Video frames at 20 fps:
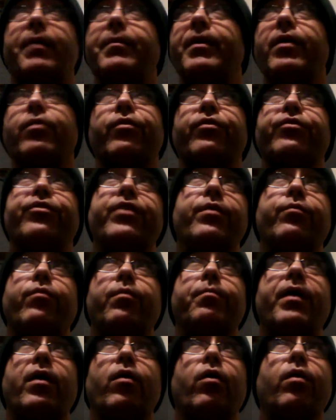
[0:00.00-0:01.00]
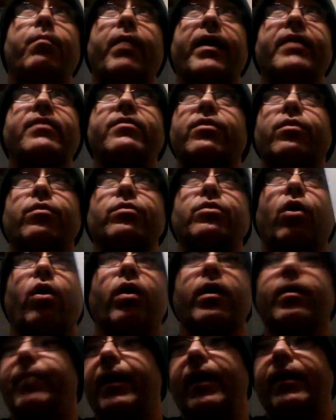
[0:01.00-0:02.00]
Maybe Christine Romero might still
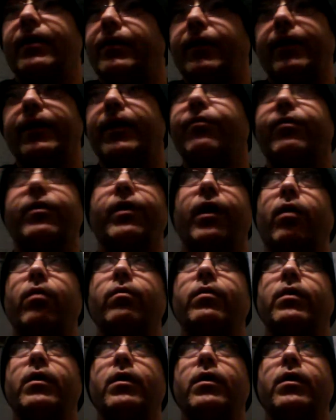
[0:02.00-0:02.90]
talk about it. You never know.